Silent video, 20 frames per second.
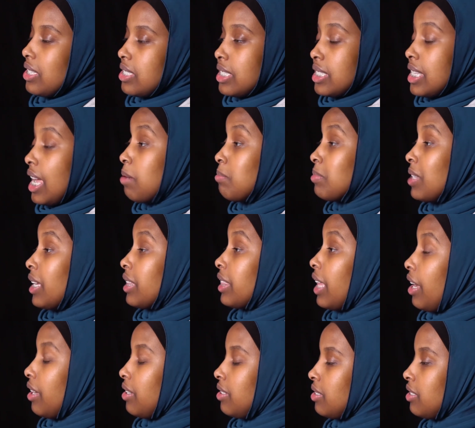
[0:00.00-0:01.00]
It's at times like
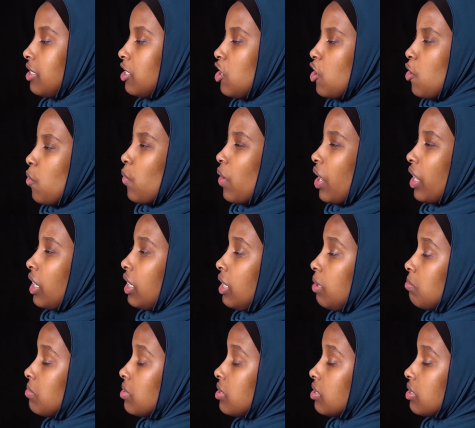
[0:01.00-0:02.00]
that where I
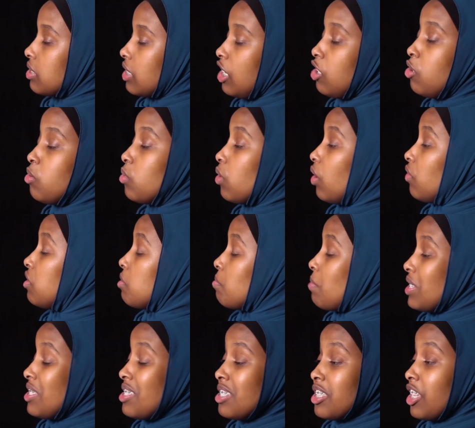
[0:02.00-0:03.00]
glimpse a little of the
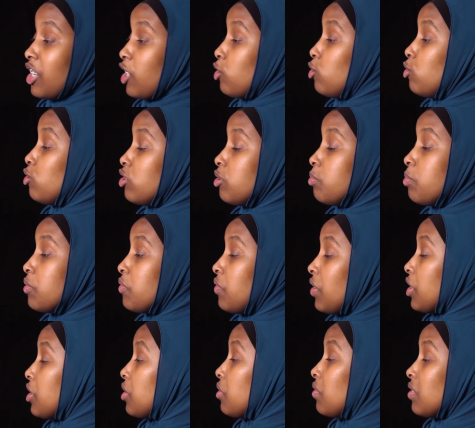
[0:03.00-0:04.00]
magic that I used to be
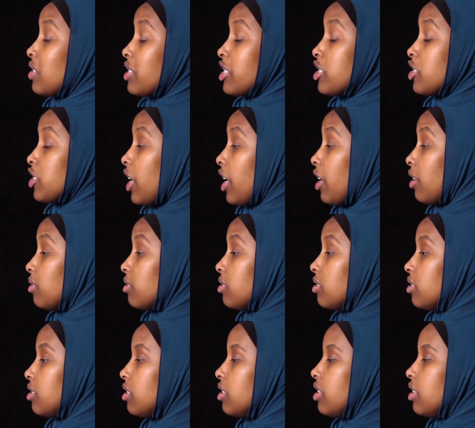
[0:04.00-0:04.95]
fond of as a child